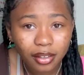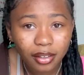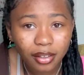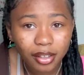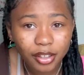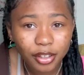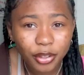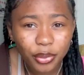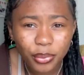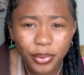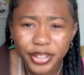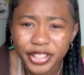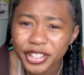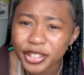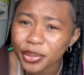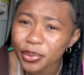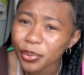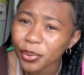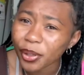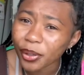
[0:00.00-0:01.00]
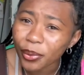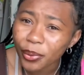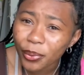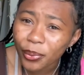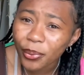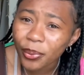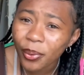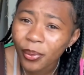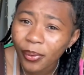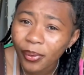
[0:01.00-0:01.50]
You wish you were
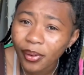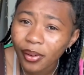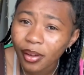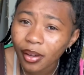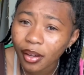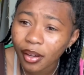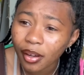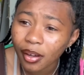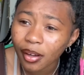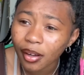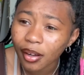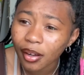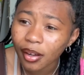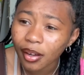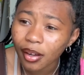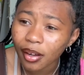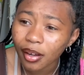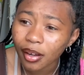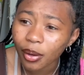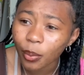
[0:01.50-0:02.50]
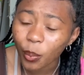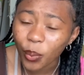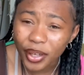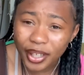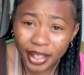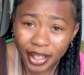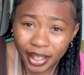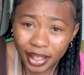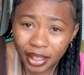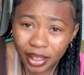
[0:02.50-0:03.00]
who?
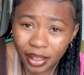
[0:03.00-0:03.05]
When?